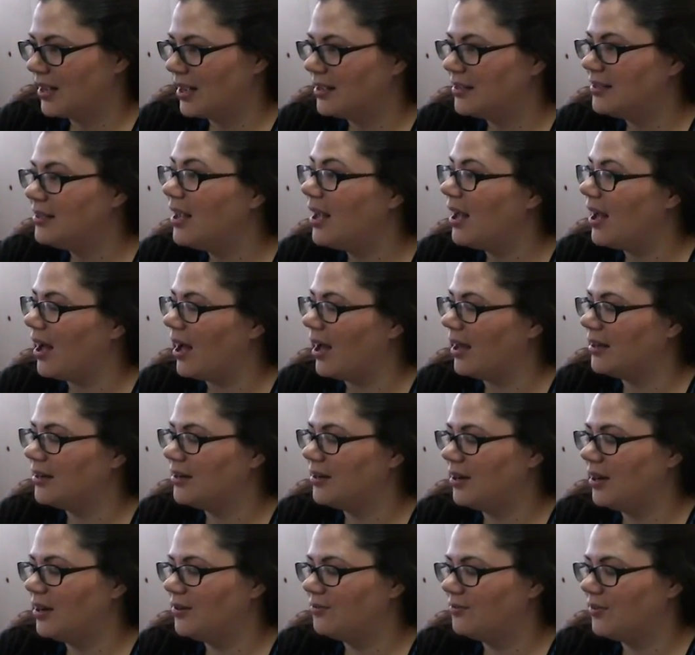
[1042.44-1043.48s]
Yeah, and
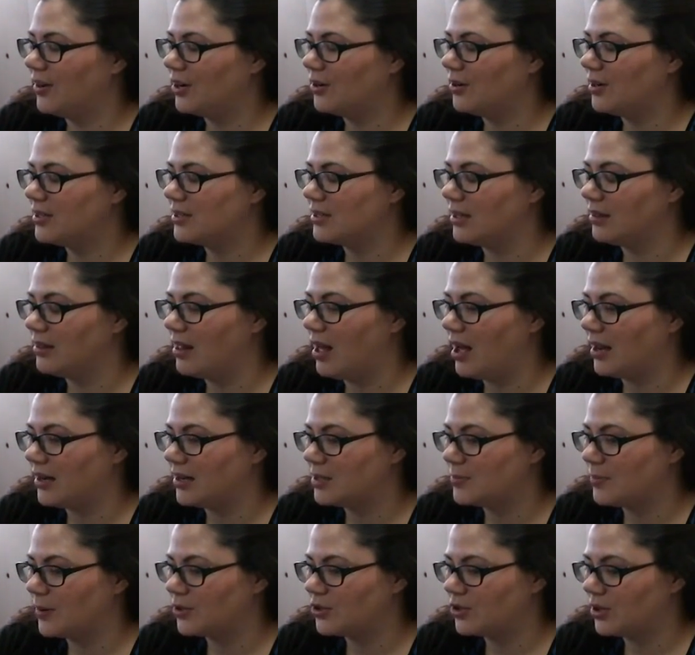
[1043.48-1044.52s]
it, it, varies a lot,
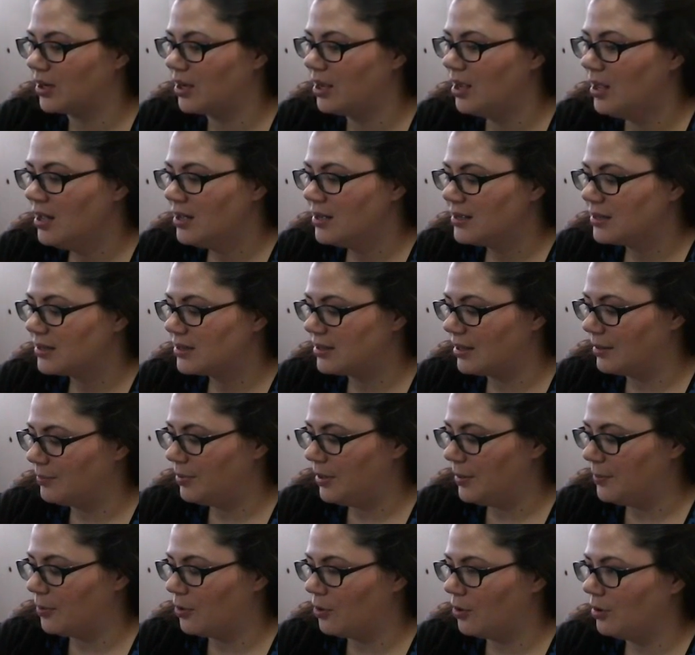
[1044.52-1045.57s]
especially some
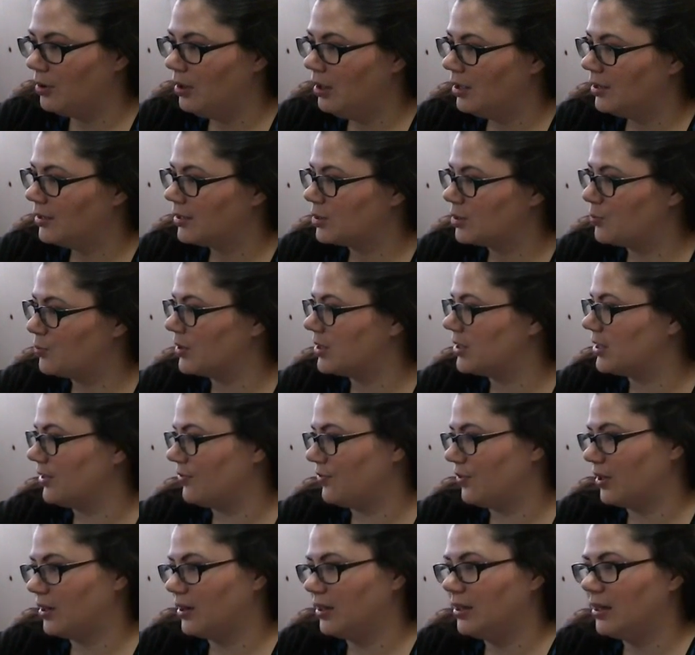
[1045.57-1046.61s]
people
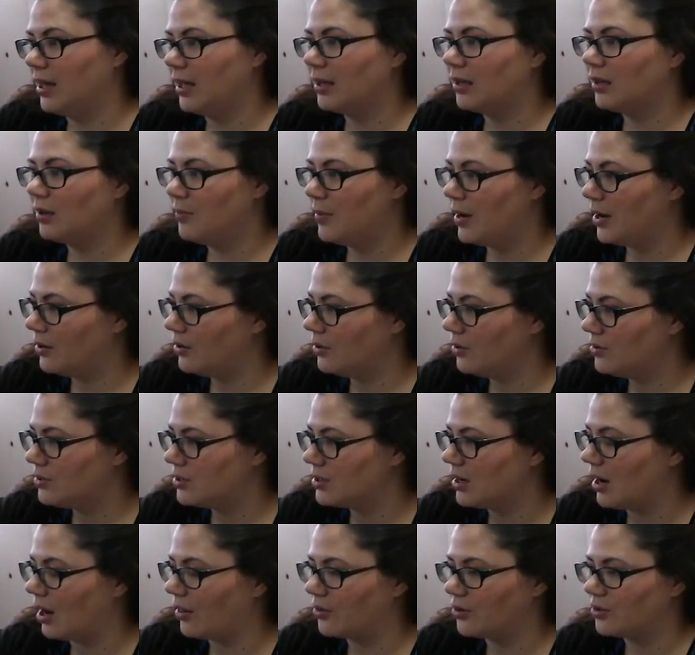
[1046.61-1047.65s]
specifically like
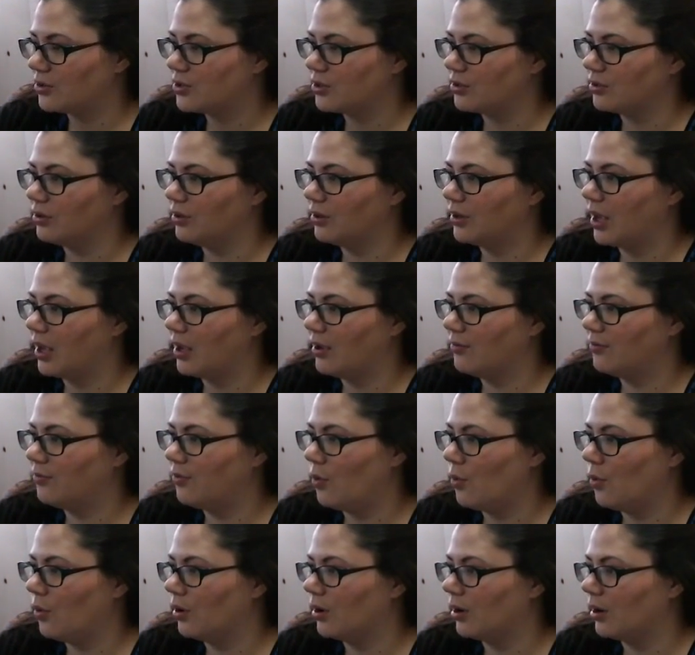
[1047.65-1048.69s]
Camaros, and others are looking
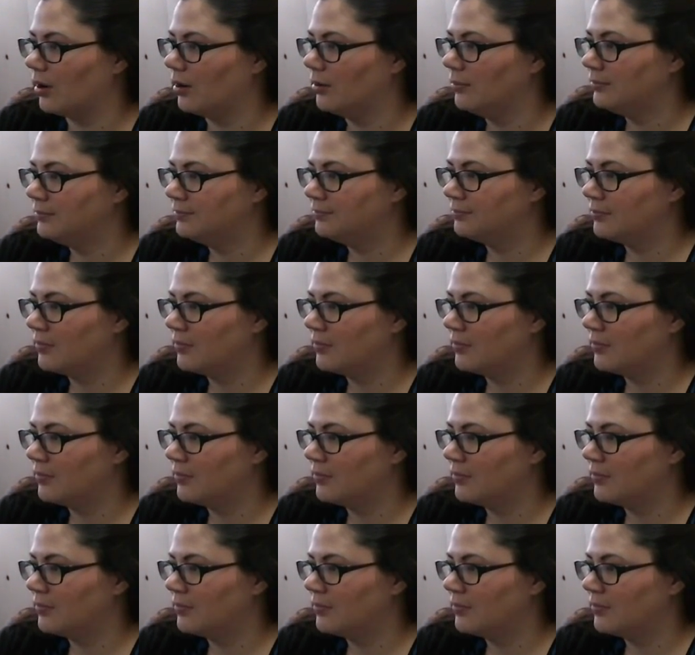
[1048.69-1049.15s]
for,